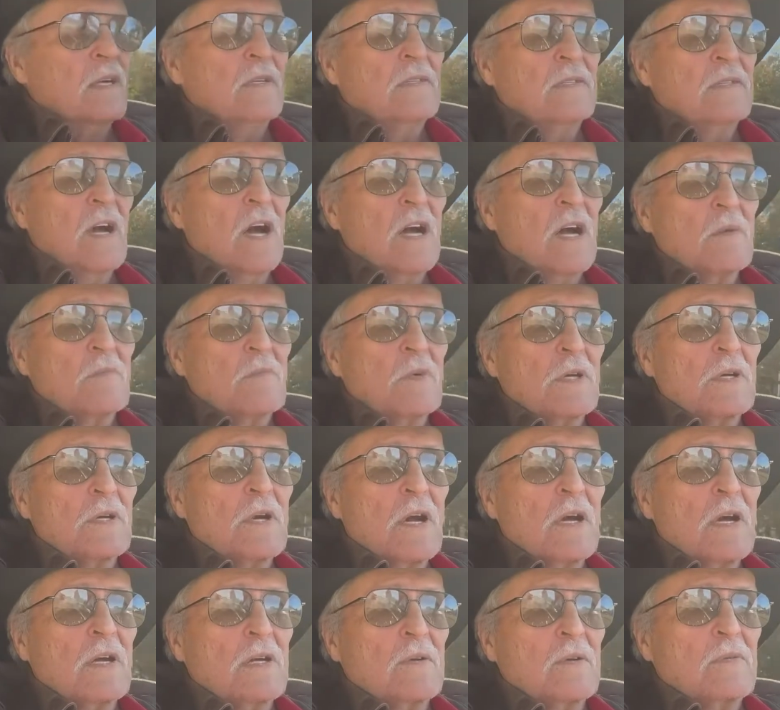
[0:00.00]
Doc
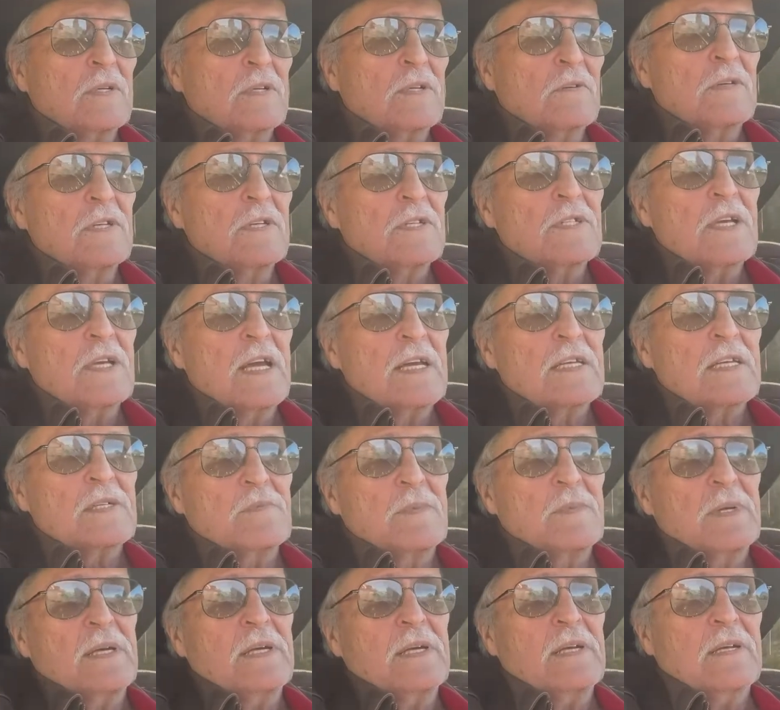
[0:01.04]
Murdoch, when Chris asked
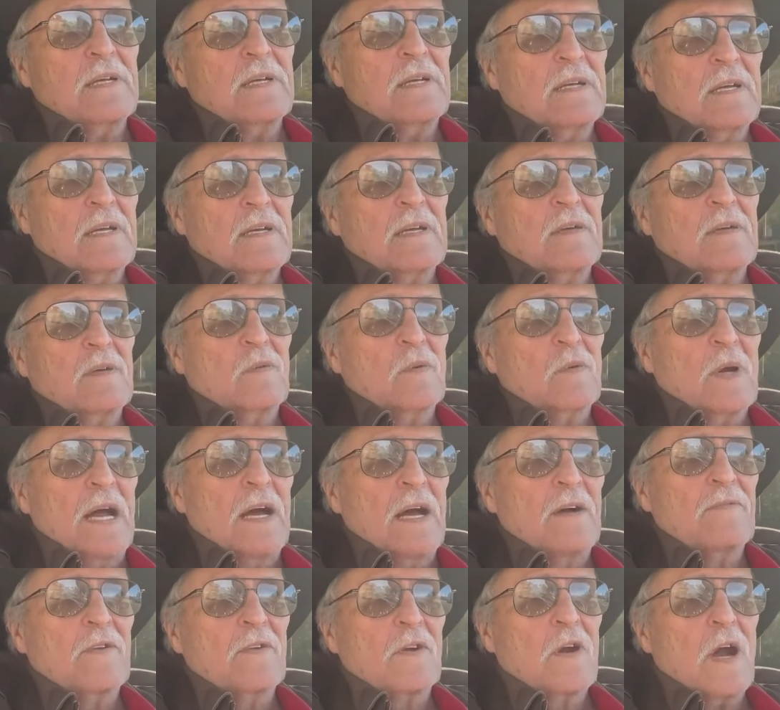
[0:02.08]
me
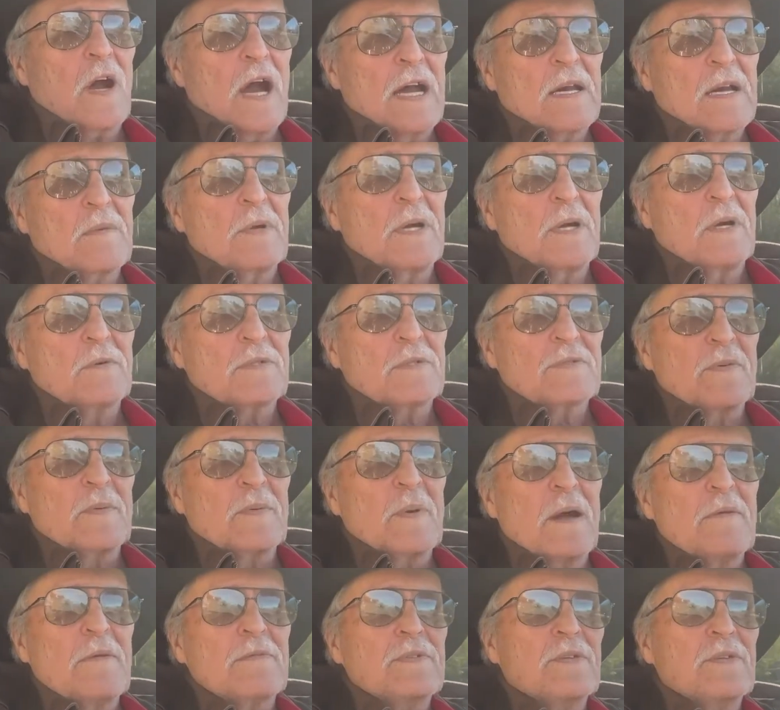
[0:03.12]
how far Idabel was from,
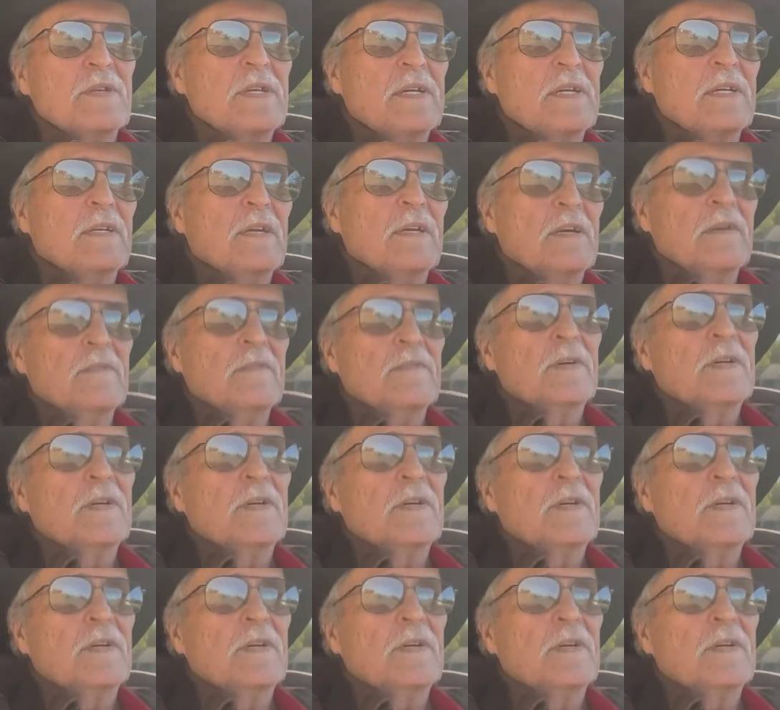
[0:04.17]
I was thinking of